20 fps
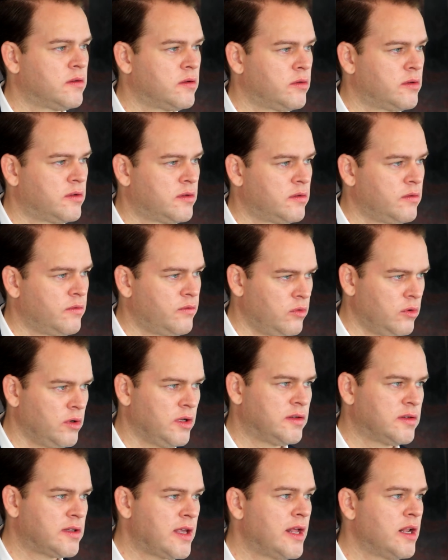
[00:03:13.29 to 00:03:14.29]
So it's
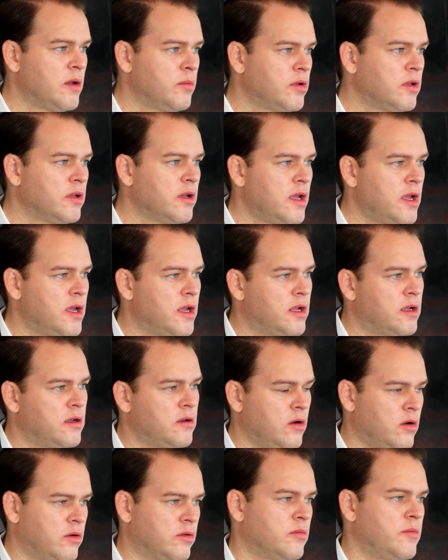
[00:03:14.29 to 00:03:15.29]
fully scalable
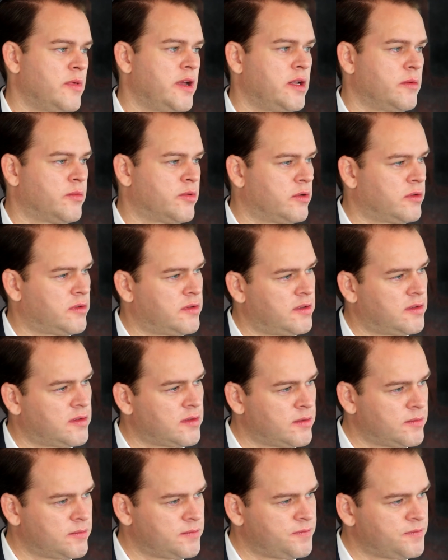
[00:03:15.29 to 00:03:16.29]
and automated
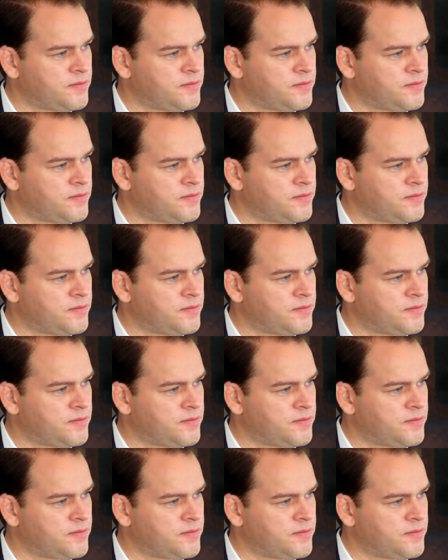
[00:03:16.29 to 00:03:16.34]
process.